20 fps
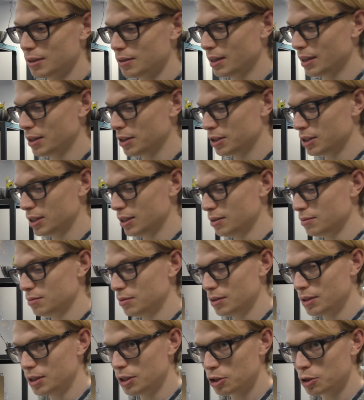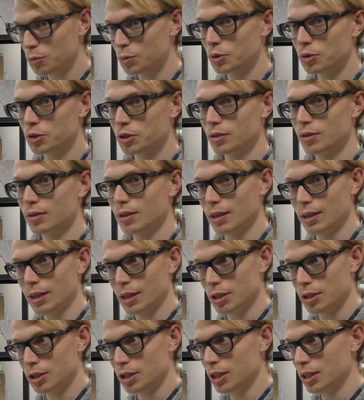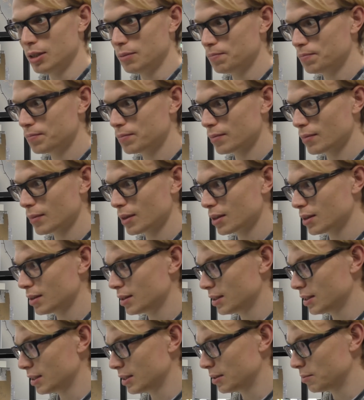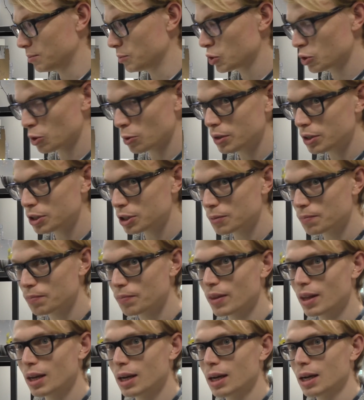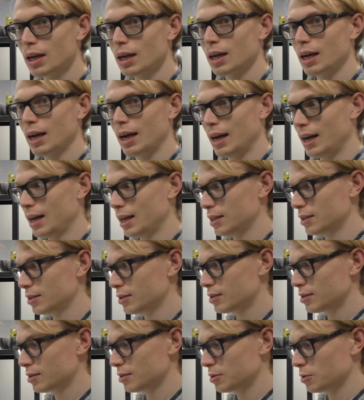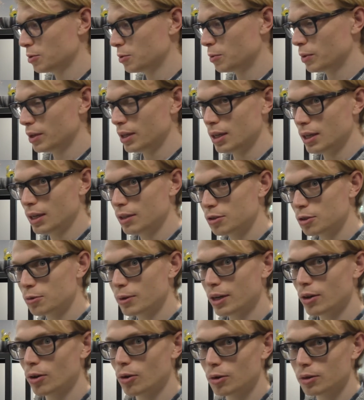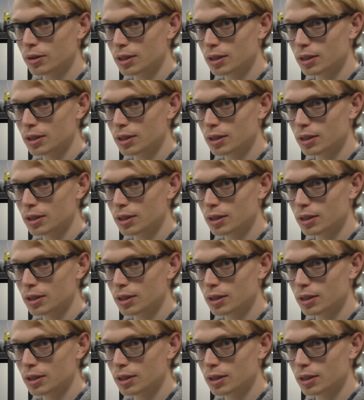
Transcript: energy distribution, and energy storage. And we integrate all